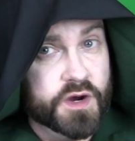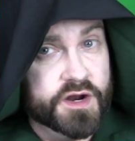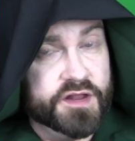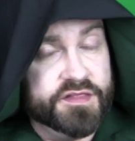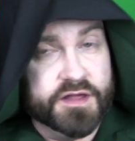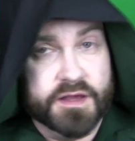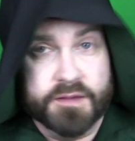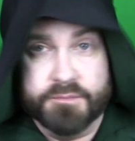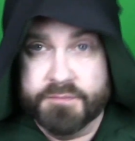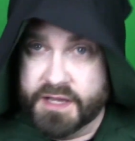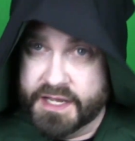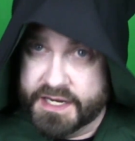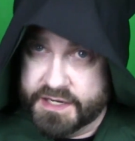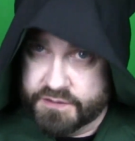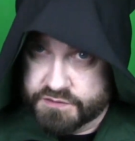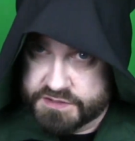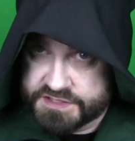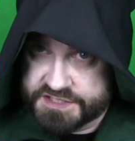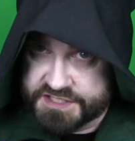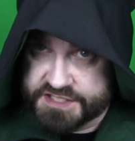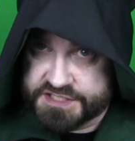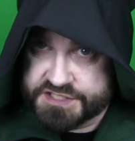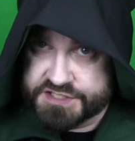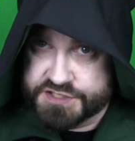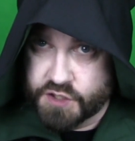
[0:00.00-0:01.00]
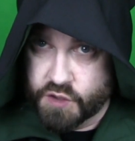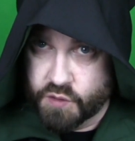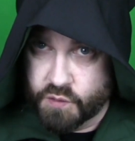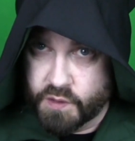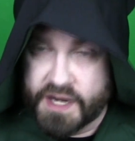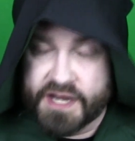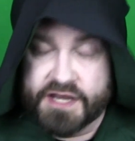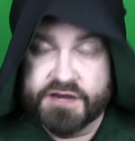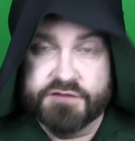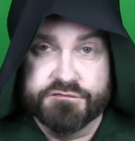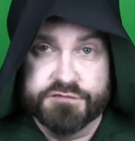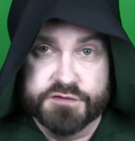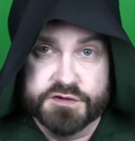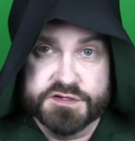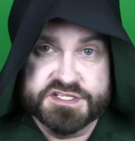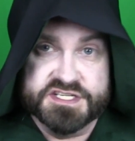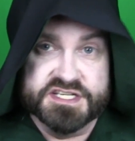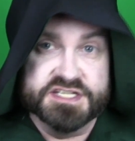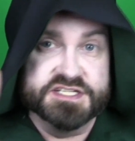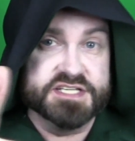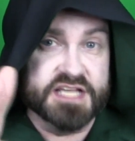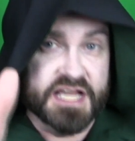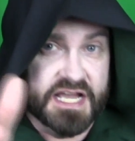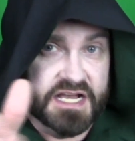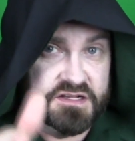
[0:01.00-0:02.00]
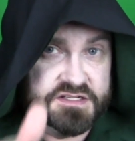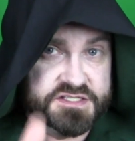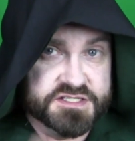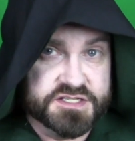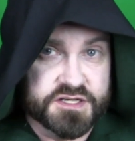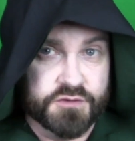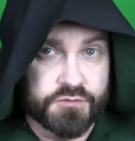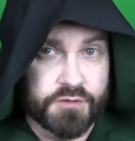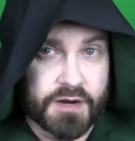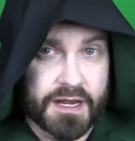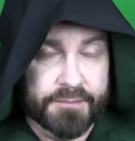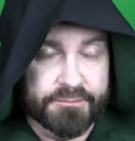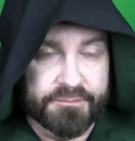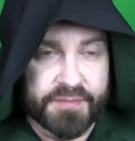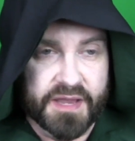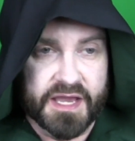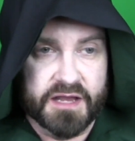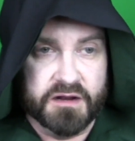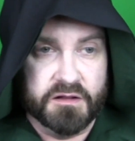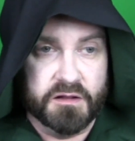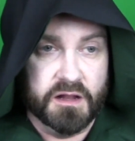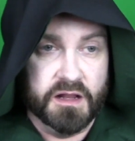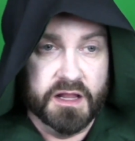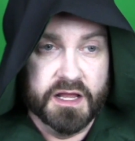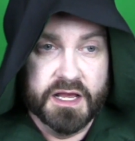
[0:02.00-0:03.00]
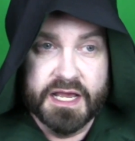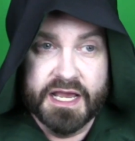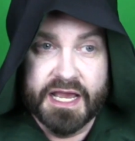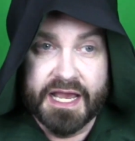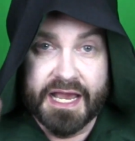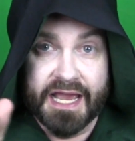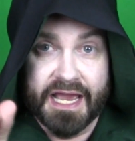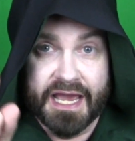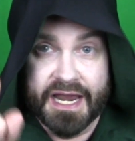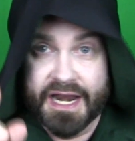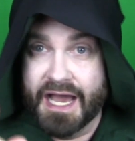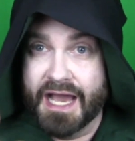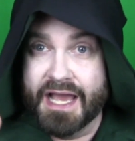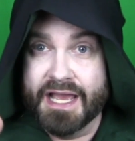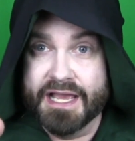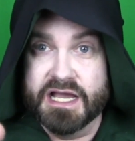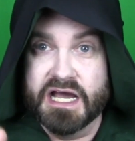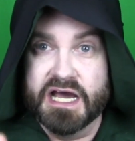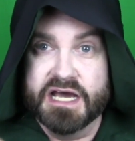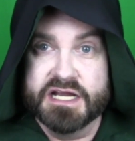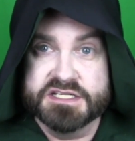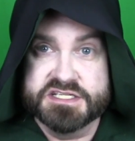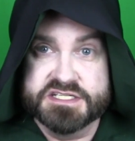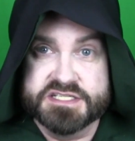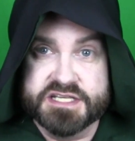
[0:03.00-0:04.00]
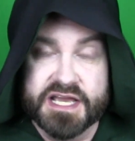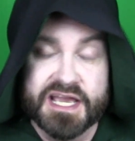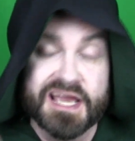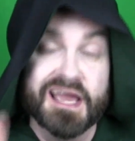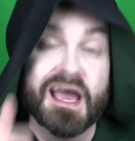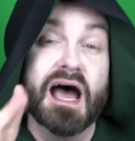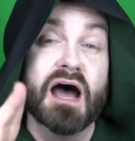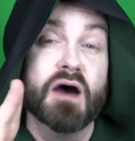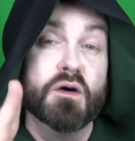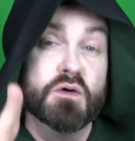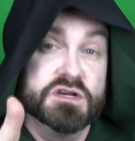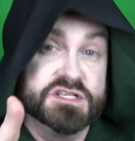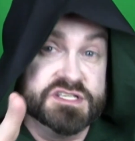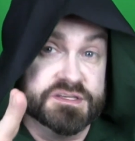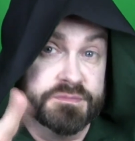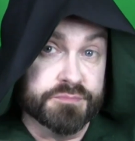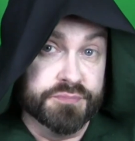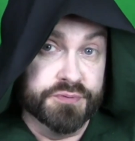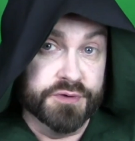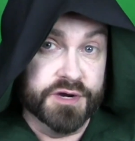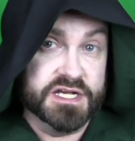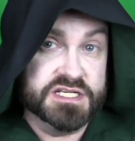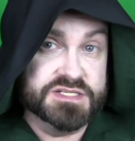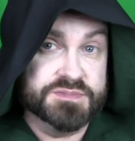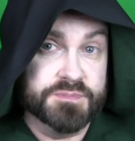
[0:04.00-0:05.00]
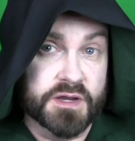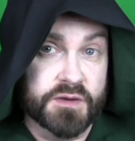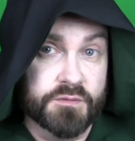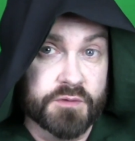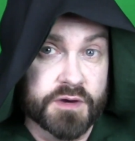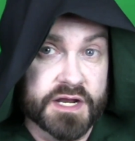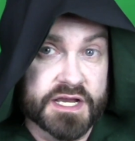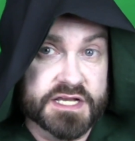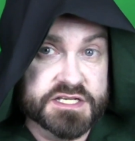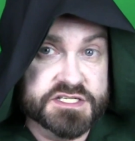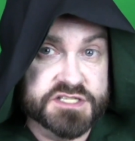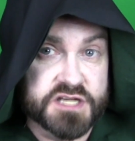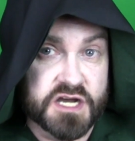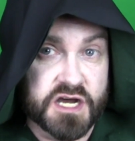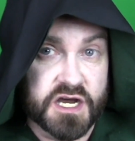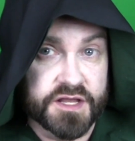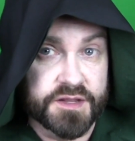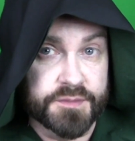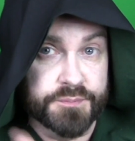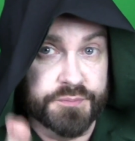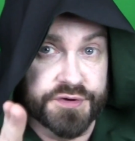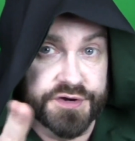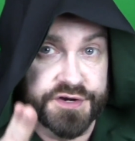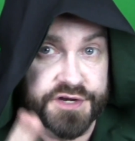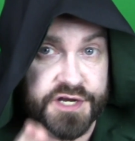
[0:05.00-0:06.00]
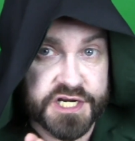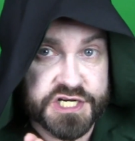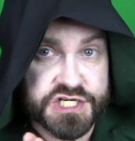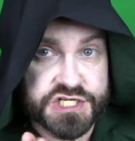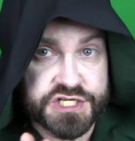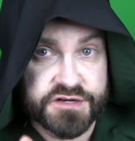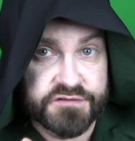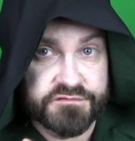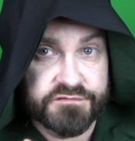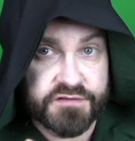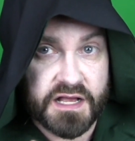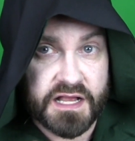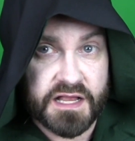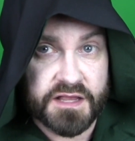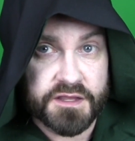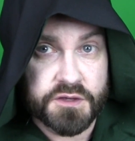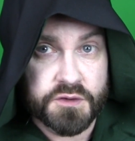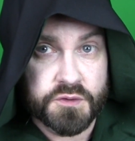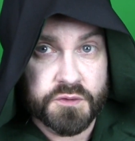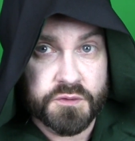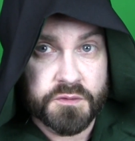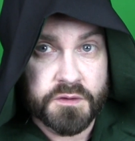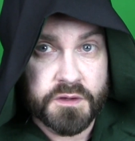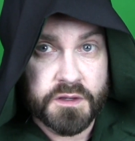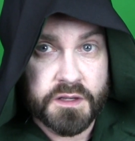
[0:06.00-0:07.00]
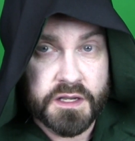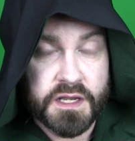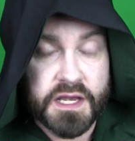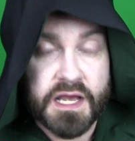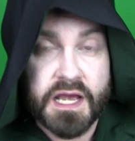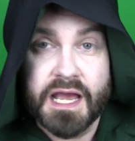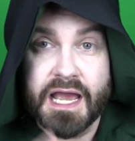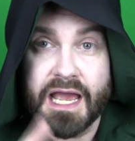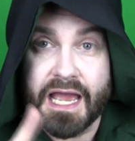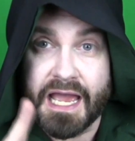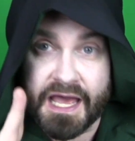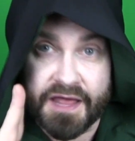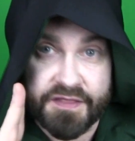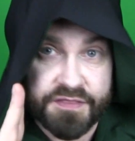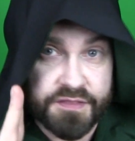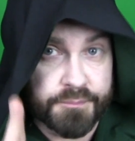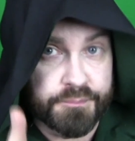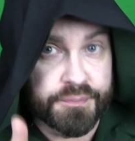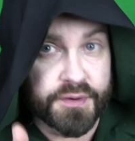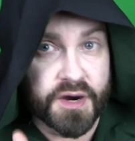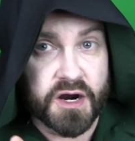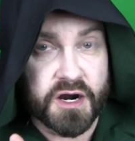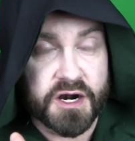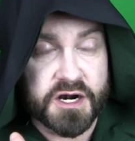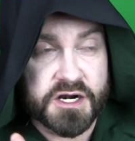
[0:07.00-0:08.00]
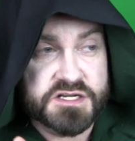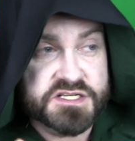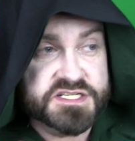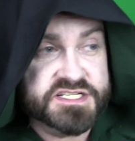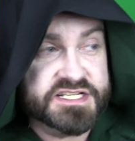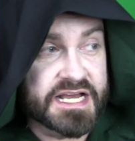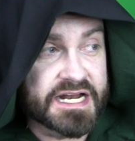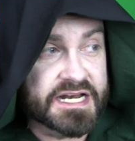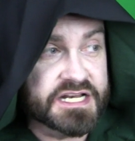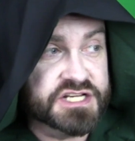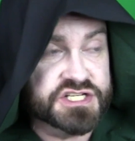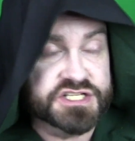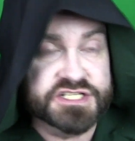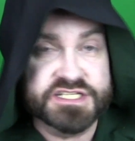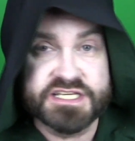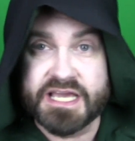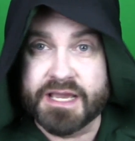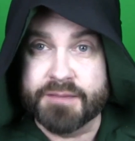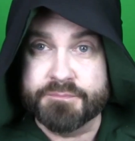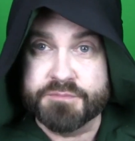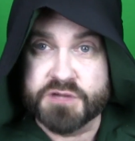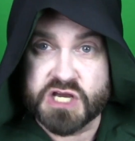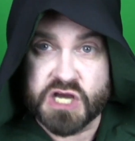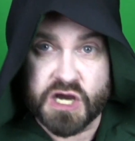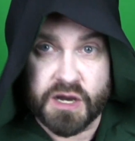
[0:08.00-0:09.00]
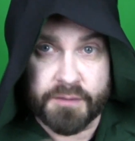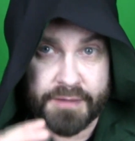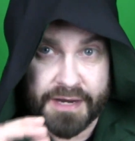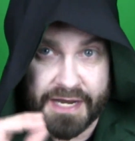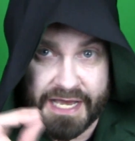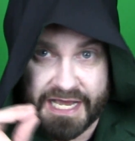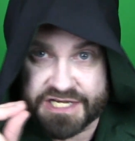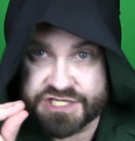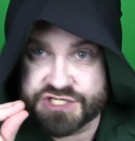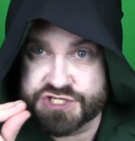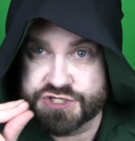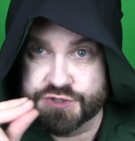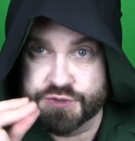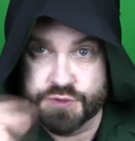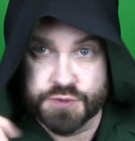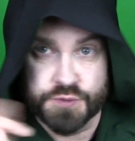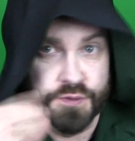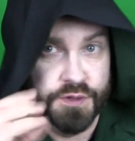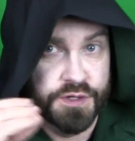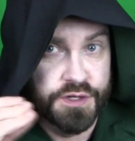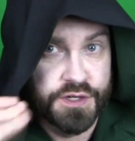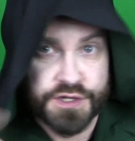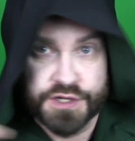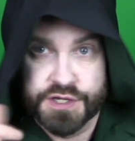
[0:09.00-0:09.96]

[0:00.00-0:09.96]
one of them, and it was the Snow White versus Elsa rap battle. And I gotta say, I was impressed by what I saw. The production value and the bars that just kept coming at you.